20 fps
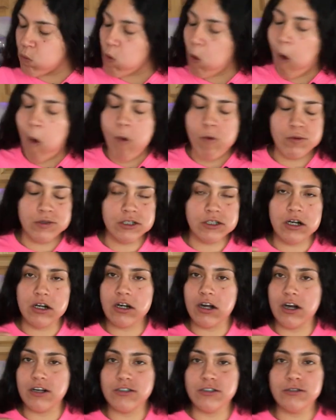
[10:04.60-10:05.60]
Oh my god,
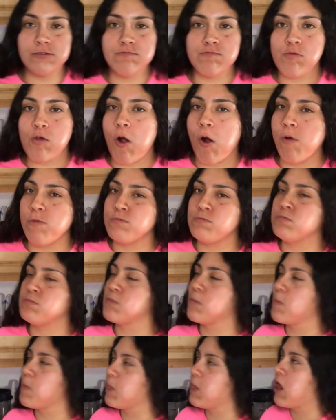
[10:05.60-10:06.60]
guys.
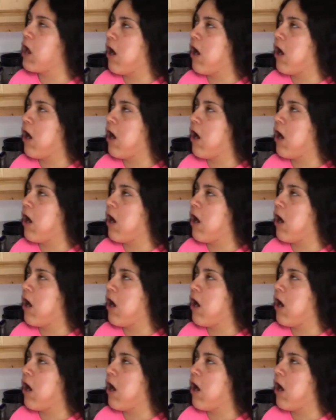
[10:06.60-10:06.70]
Mm-hmm.